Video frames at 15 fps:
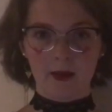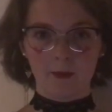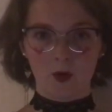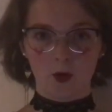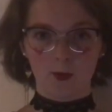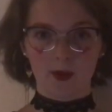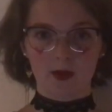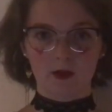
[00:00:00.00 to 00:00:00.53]

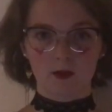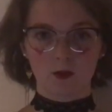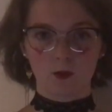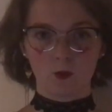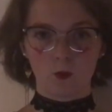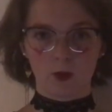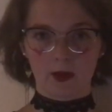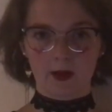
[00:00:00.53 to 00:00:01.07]
moment
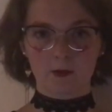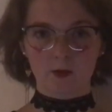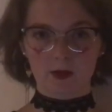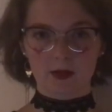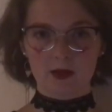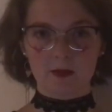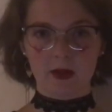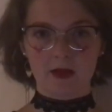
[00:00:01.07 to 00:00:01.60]
when I
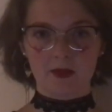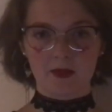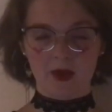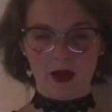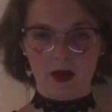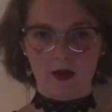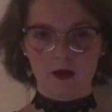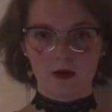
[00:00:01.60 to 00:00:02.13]
really meant
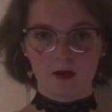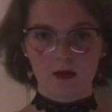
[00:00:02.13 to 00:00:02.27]
they.